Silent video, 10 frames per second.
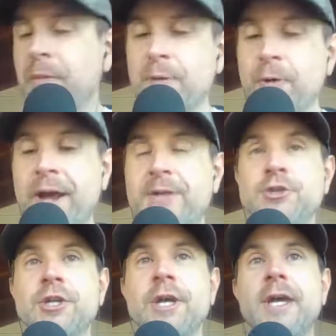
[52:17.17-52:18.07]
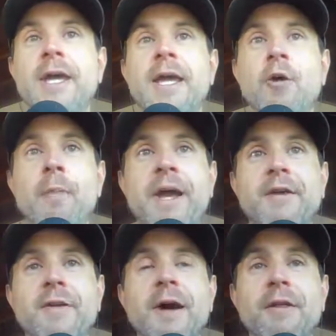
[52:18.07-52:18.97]
mid-range. He'll make
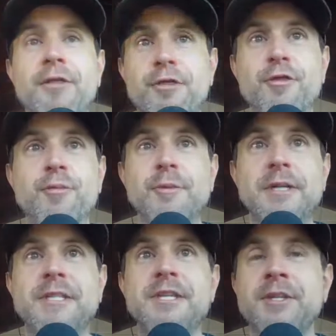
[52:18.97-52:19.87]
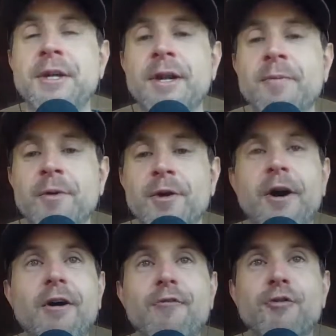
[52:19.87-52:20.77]
a decent number
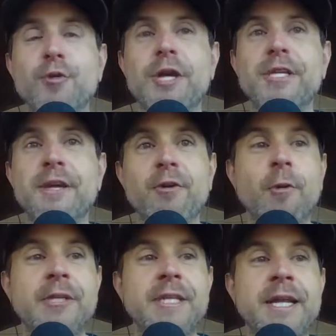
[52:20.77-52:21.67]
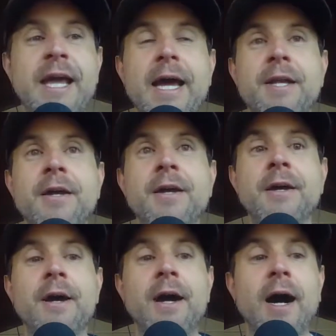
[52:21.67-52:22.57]
of threes every once and again.
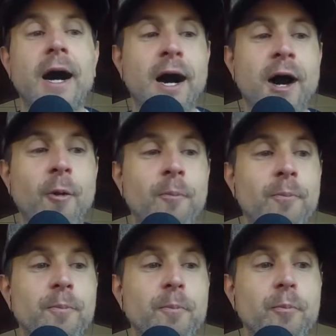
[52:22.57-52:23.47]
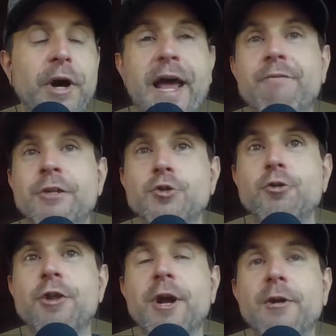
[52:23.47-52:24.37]
But having Drew
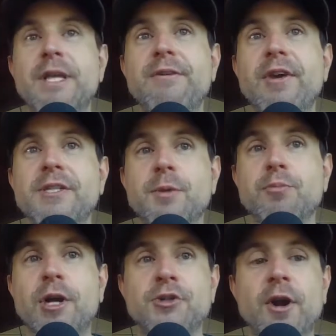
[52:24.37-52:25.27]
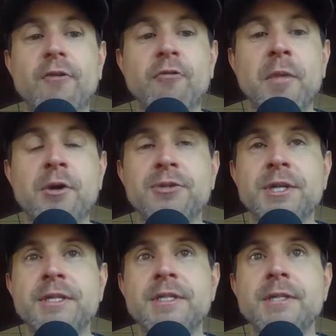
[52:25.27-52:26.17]
there alleviates the pressure off of
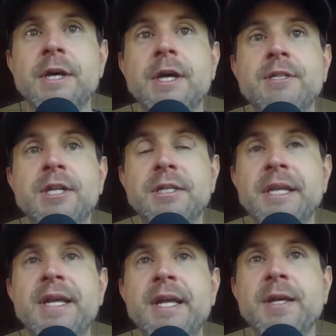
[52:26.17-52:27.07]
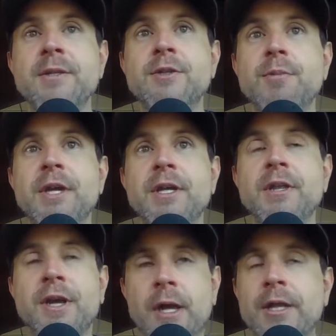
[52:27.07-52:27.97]
Middleton to needing to be
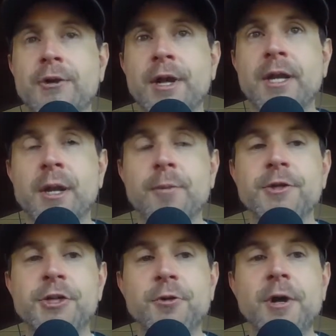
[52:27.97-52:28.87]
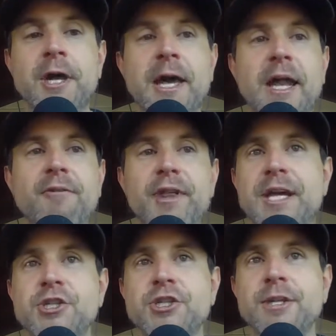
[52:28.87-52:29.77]
the clear-cut number 2. And if they
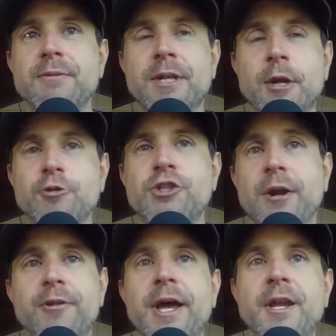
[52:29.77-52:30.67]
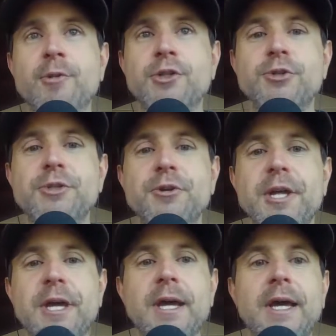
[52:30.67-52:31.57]
can share that number 2 duty,